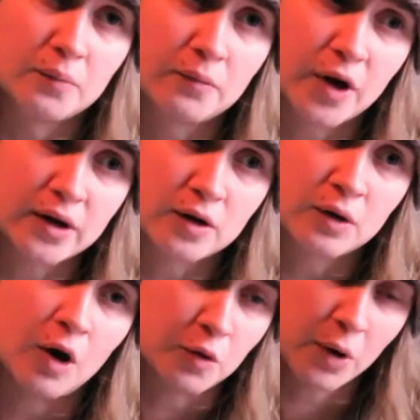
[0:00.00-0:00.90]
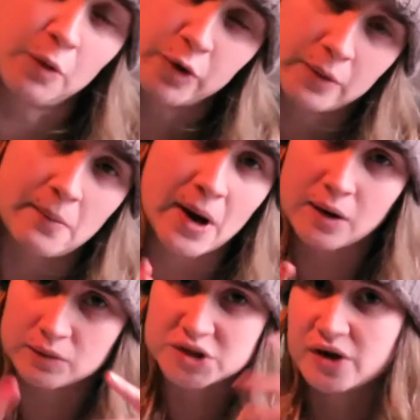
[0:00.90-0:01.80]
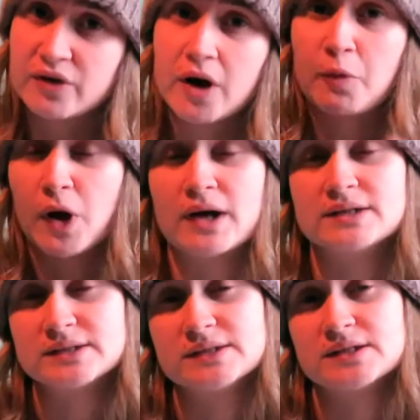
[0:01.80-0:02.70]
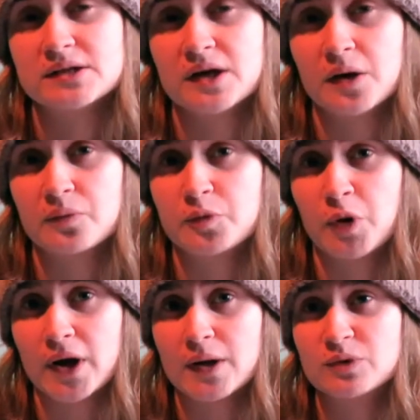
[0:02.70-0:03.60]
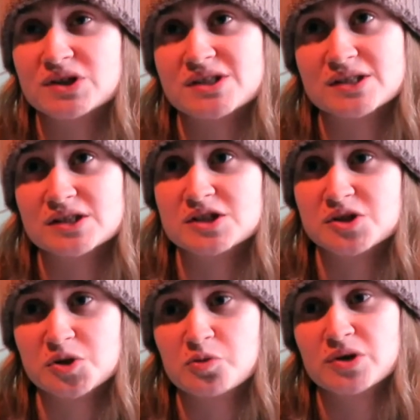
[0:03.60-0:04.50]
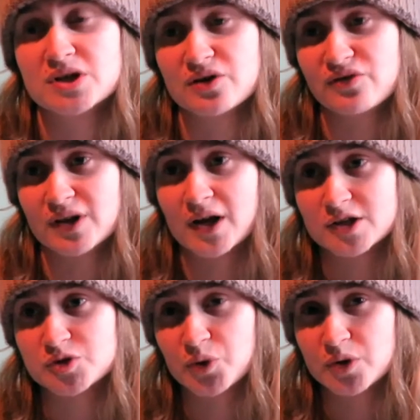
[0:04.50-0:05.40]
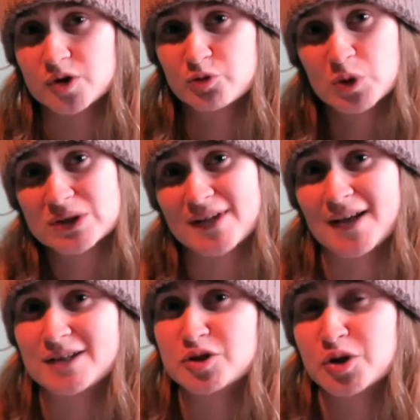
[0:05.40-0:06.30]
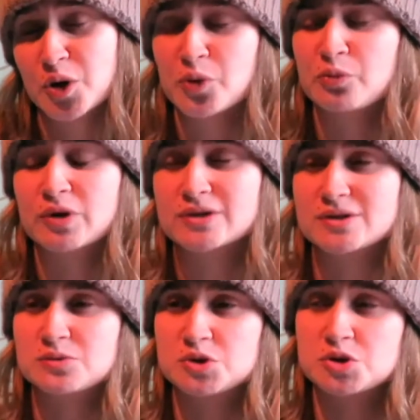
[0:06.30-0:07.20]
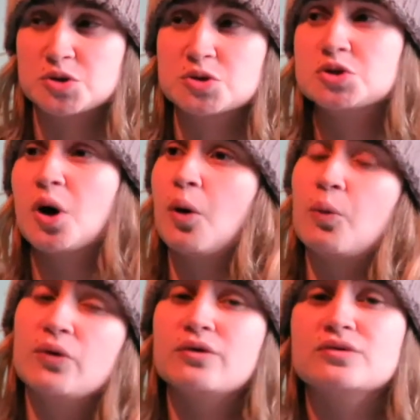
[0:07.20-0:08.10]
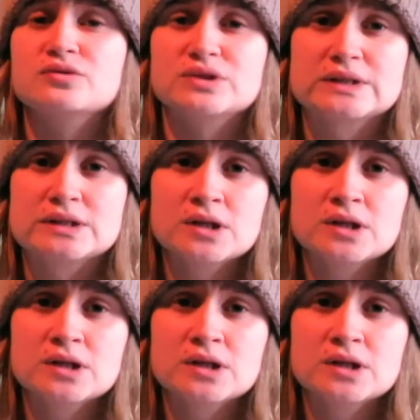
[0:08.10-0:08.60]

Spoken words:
buy it, hardback, paperback, whichever. But I did say that I would buy it, which I still need to do because I feel like it's one of those books that I need to own because it was just such a wonderful read.